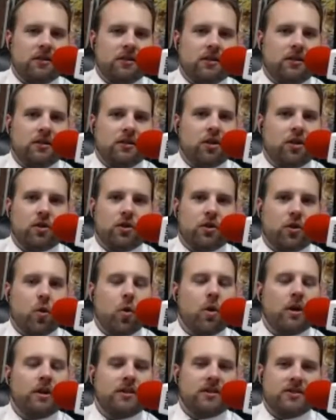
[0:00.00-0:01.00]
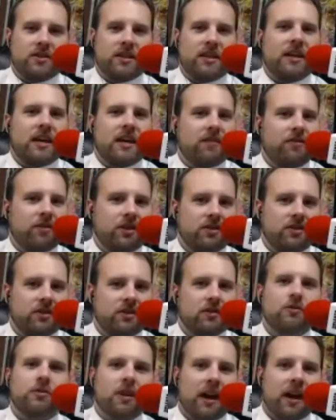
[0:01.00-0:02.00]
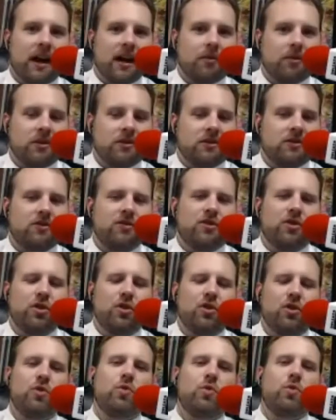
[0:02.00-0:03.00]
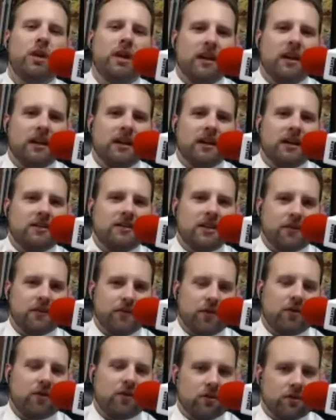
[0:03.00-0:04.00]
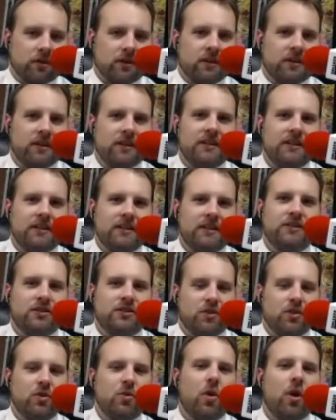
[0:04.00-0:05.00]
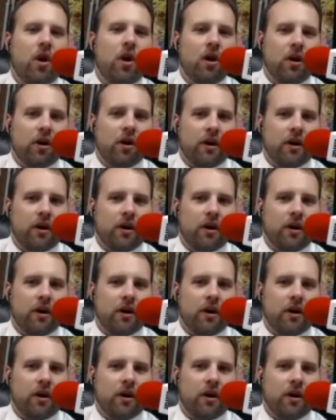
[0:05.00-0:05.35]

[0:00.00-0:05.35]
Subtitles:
you're going to sink every single time because it's too difficult. It's just too hard.